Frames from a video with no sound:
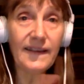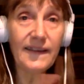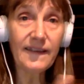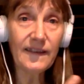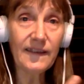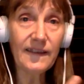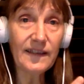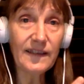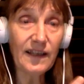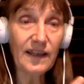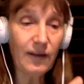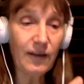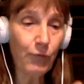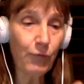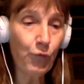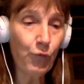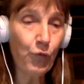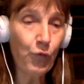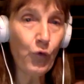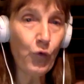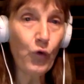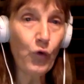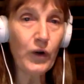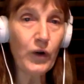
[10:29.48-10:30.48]
there are
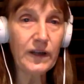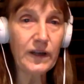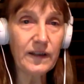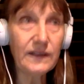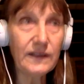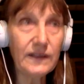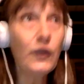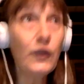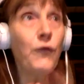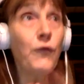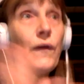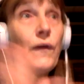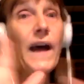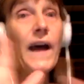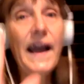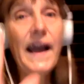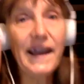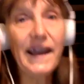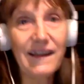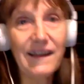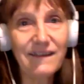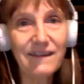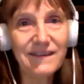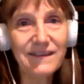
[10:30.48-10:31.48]

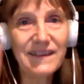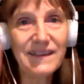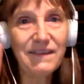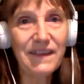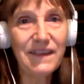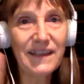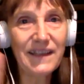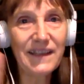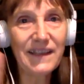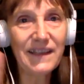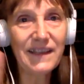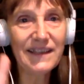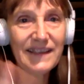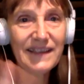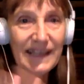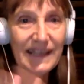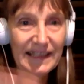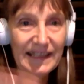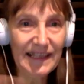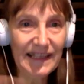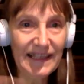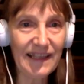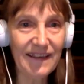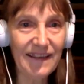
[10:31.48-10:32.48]
5 different
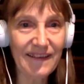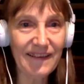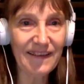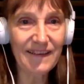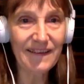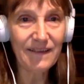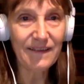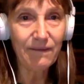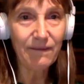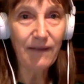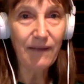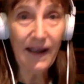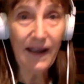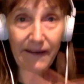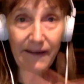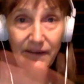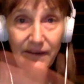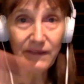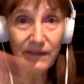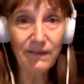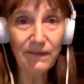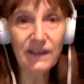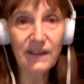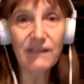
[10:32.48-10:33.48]
techniques, 5
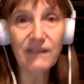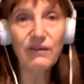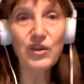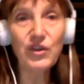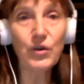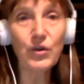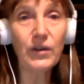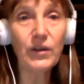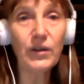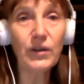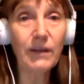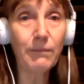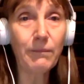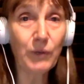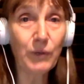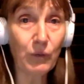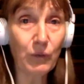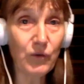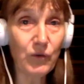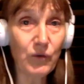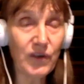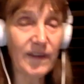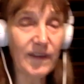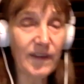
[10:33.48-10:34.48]
different visual
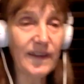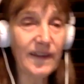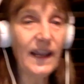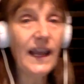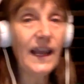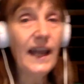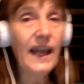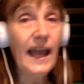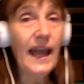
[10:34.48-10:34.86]
approaches,